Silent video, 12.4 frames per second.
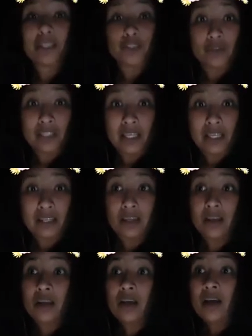you need.
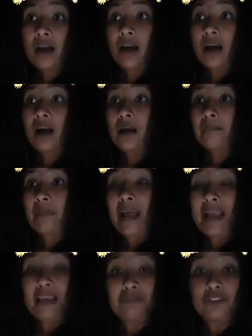
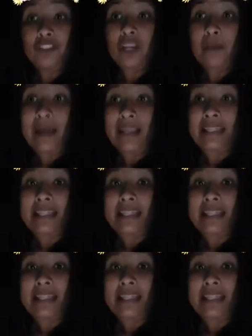I even took my